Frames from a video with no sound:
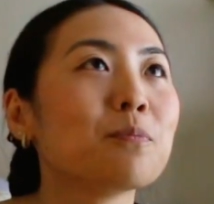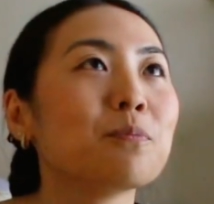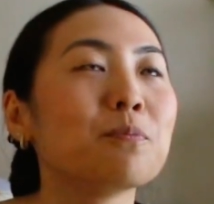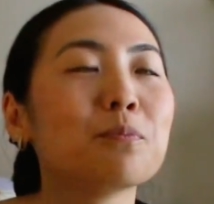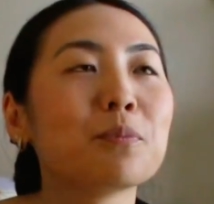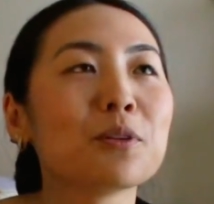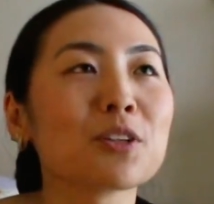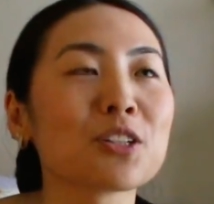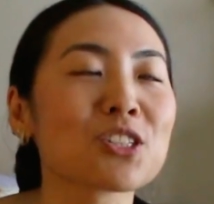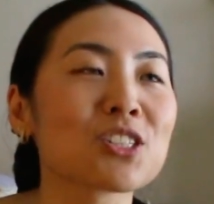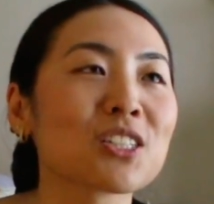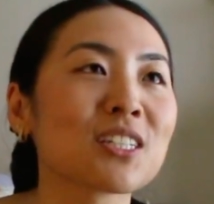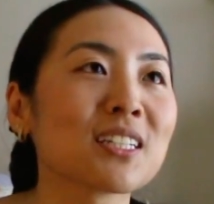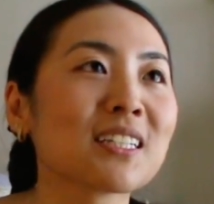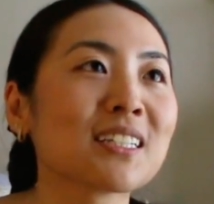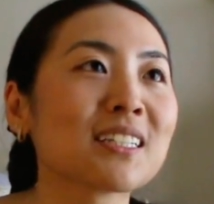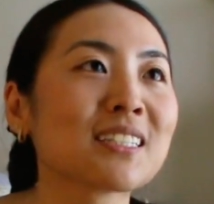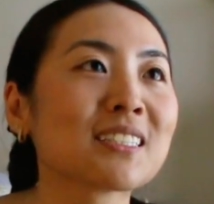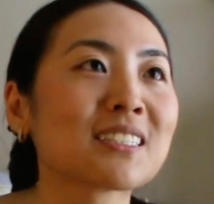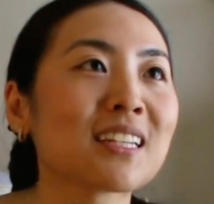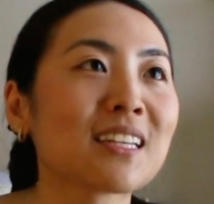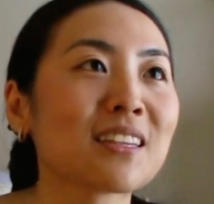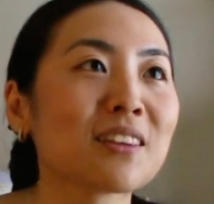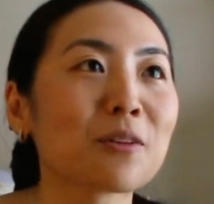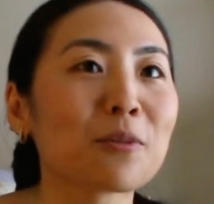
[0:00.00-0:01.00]

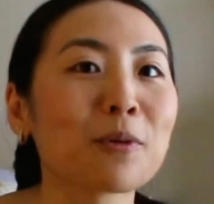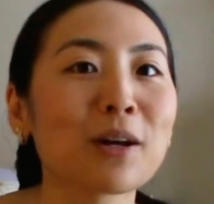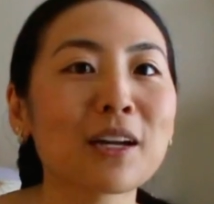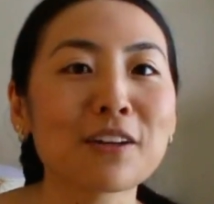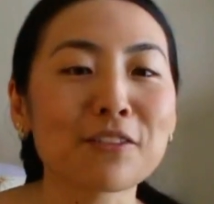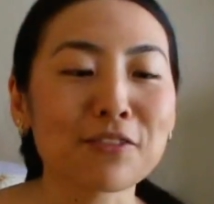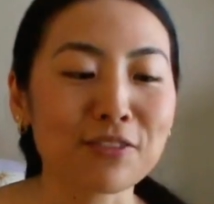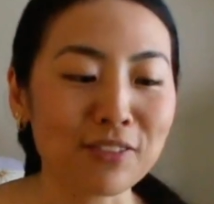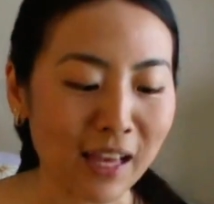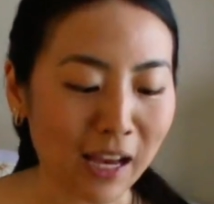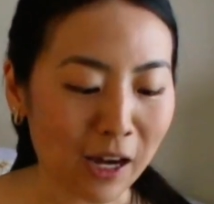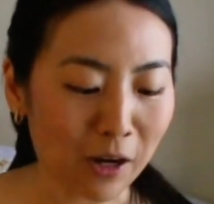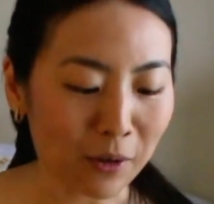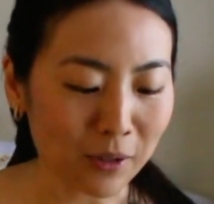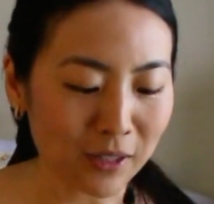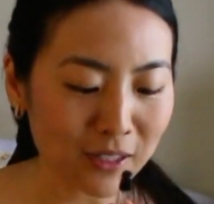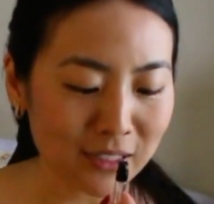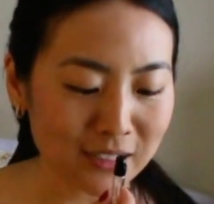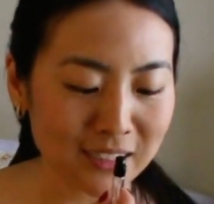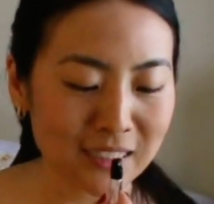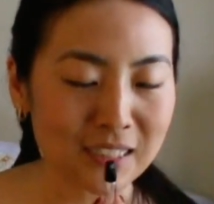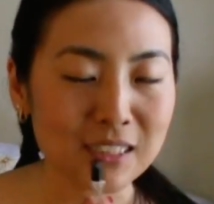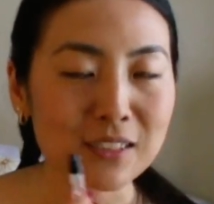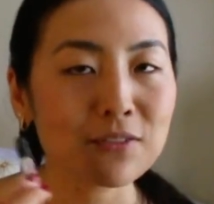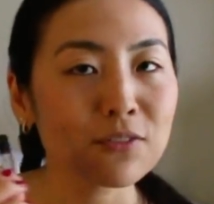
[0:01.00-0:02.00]
bushes and the white
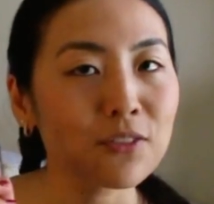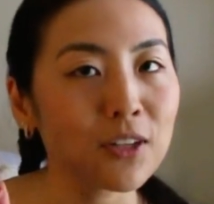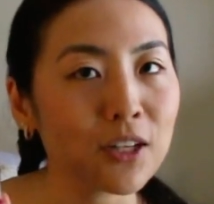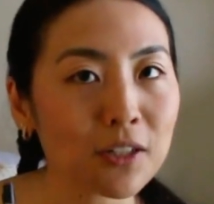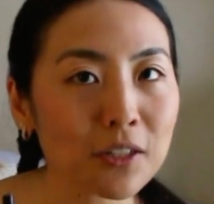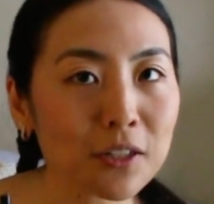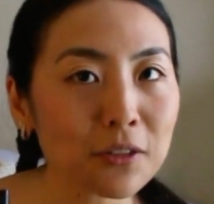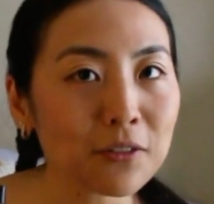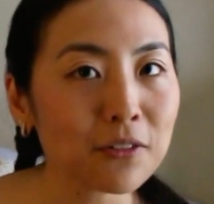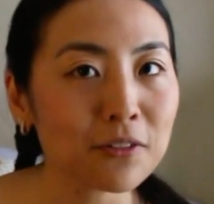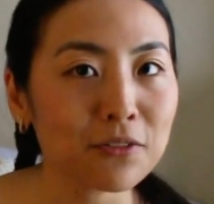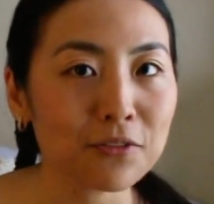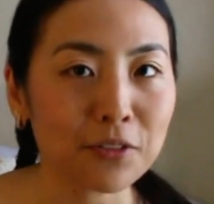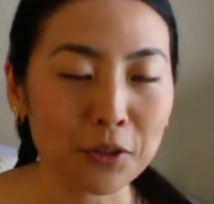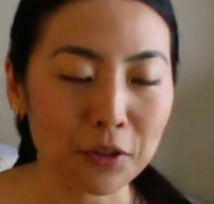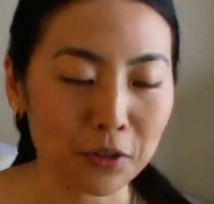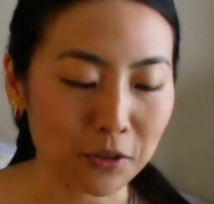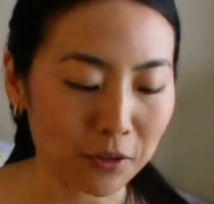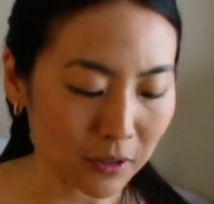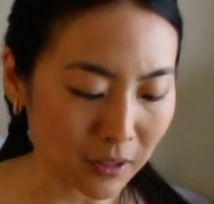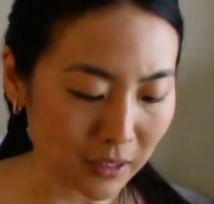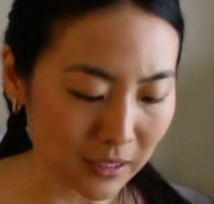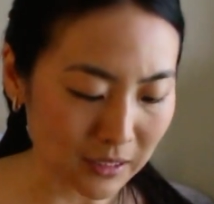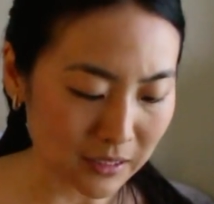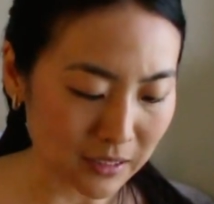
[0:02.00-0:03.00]
flowers. It's very
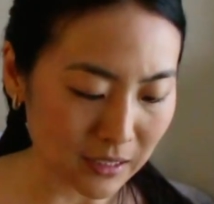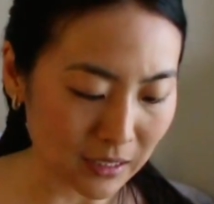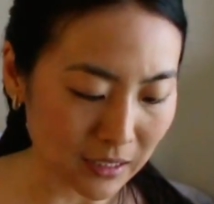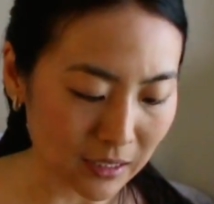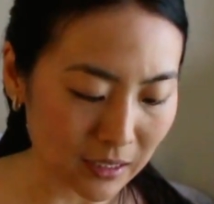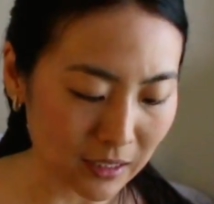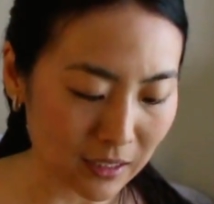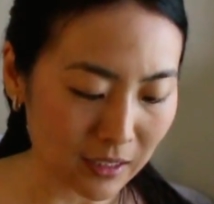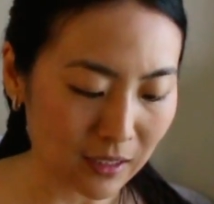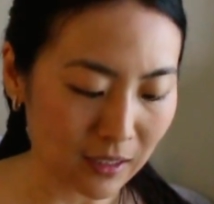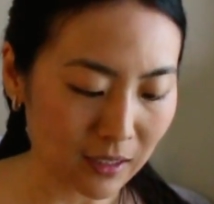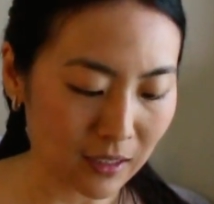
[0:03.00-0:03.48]
photorealistic.